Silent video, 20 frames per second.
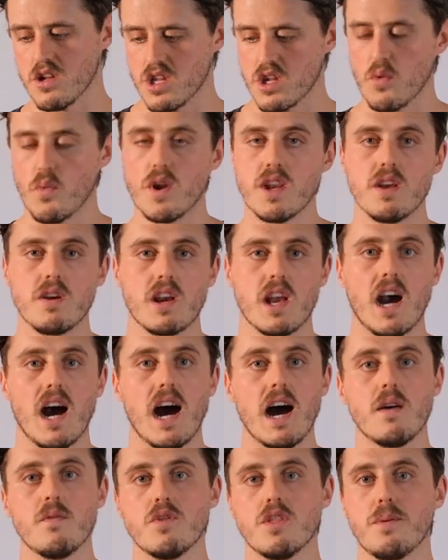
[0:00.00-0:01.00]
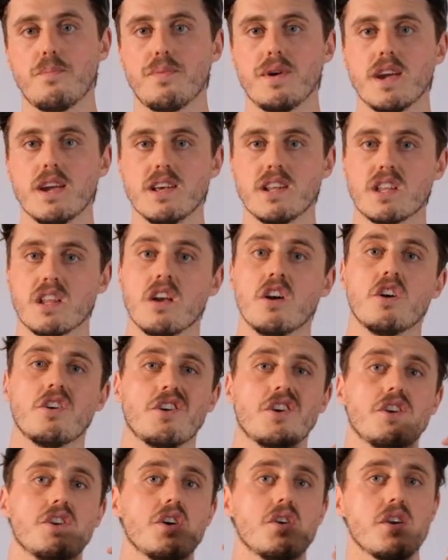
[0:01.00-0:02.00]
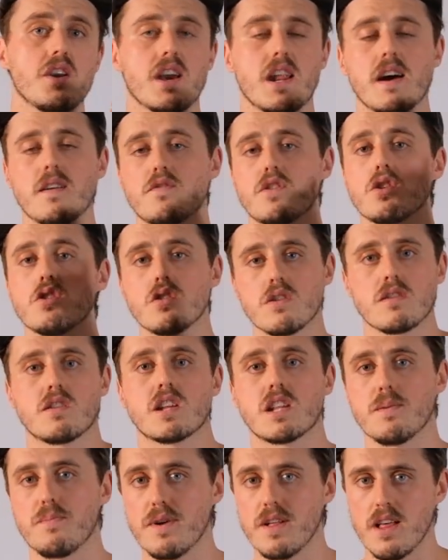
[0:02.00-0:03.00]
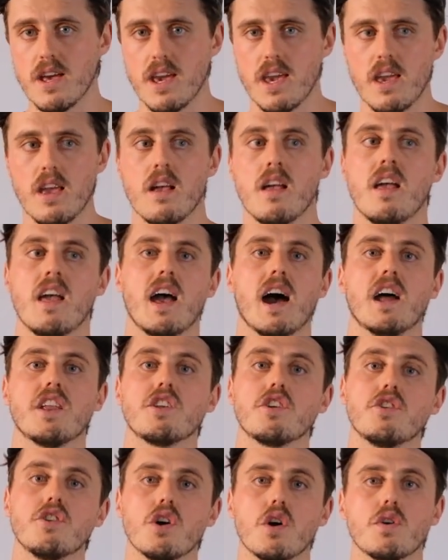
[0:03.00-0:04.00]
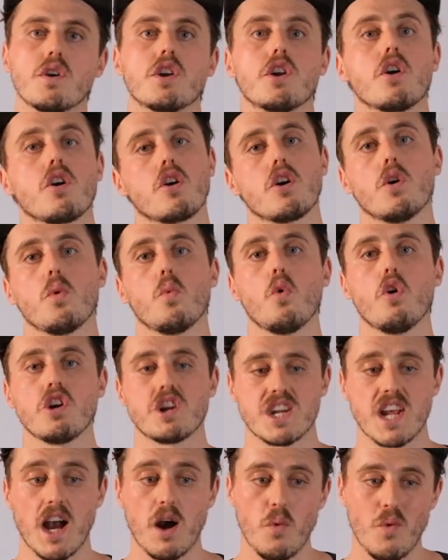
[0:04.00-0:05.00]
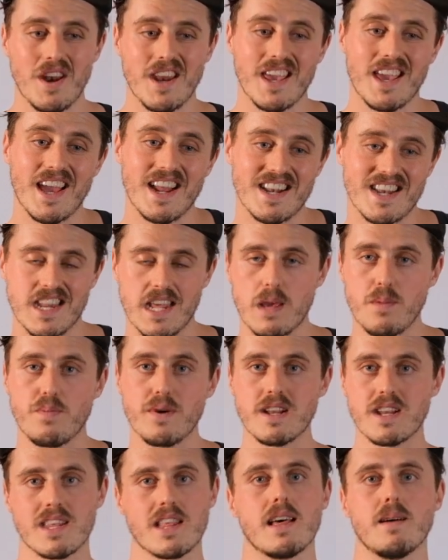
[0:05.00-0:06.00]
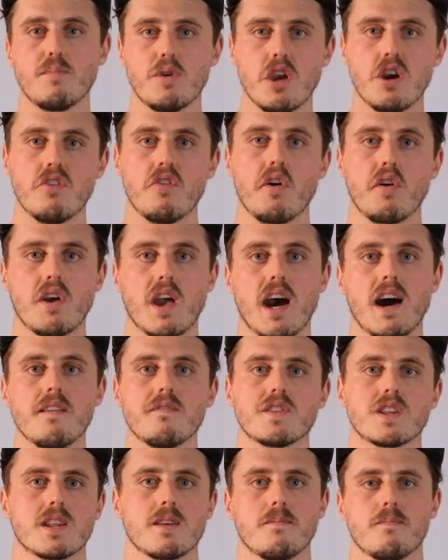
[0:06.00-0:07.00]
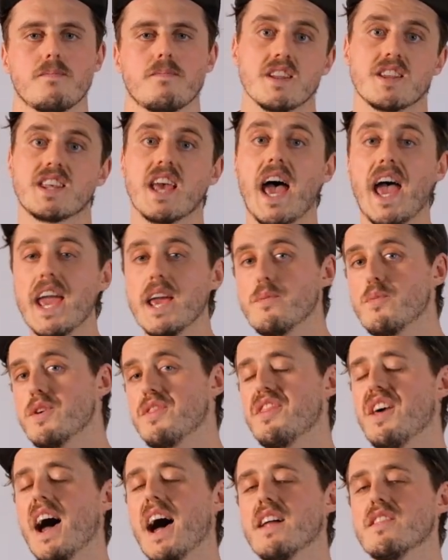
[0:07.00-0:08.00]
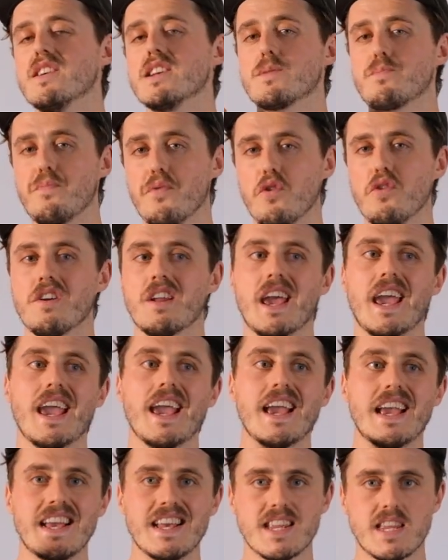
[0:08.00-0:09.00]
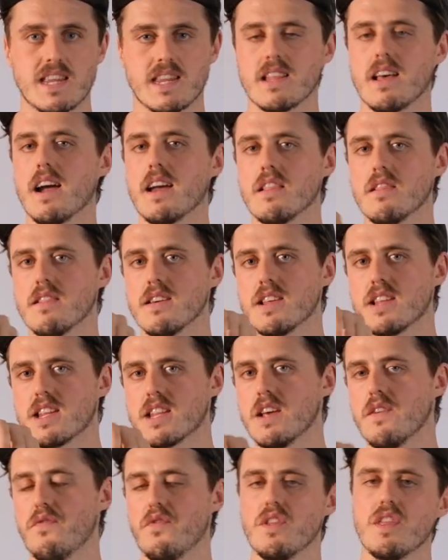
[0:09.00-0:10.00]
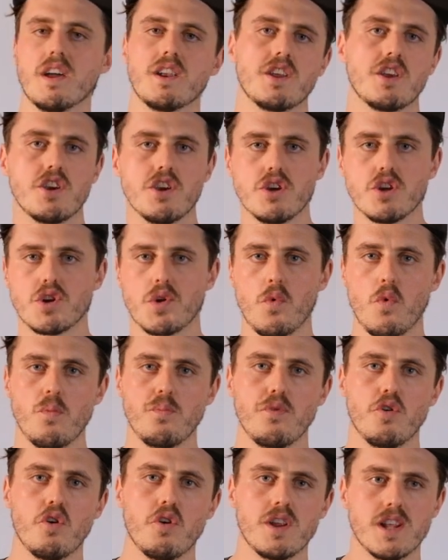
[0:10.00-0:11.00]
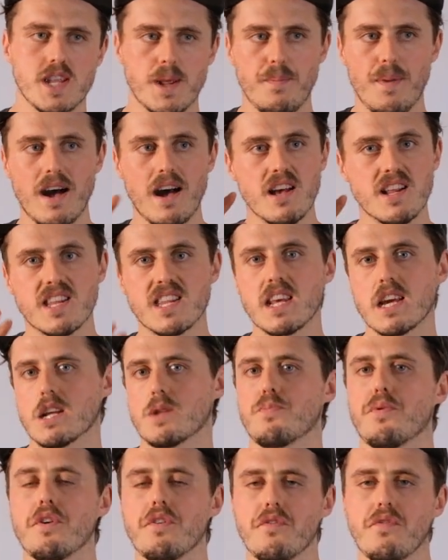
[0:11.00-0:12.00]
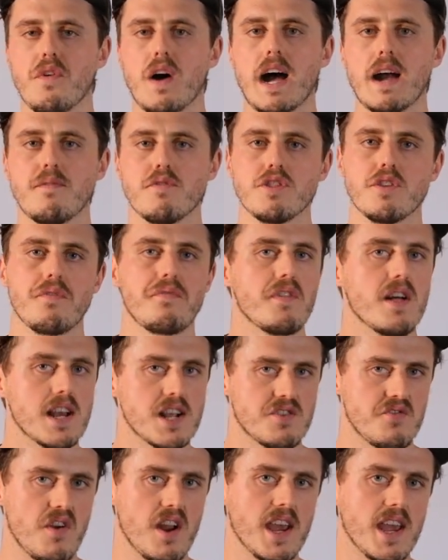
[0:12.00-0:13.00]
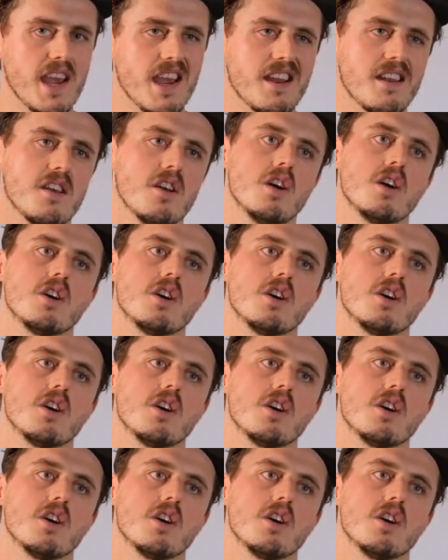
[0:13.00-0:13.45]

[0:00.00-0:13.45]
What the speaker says: So when you're carving the piece, you know you're going to have tons of stability, and you know you're not going to wash out when you get deep into them Euro carves. To aid with that, this board is slightly stiffer than your usual board. It's about a 6.5 on the flex rating.